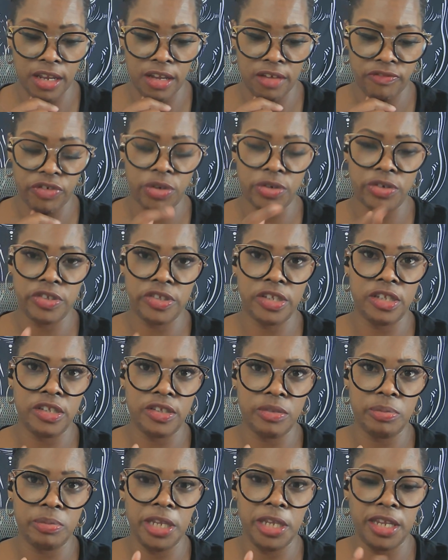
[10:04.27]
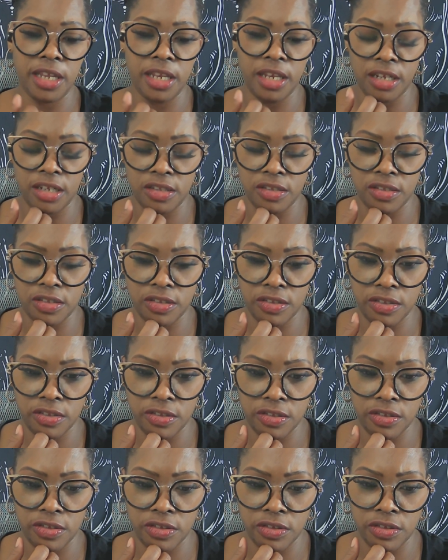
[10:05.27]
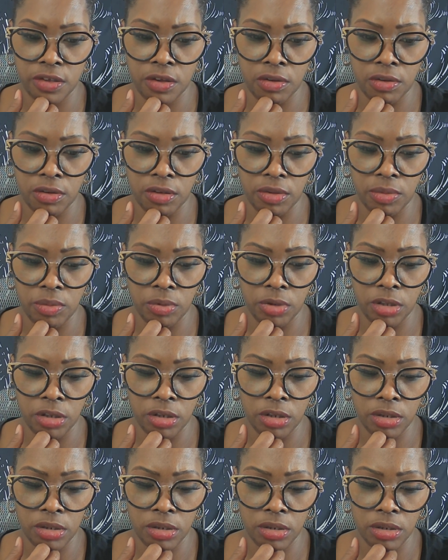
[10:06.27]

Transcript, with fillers: of yours, and this beginning is a solid one.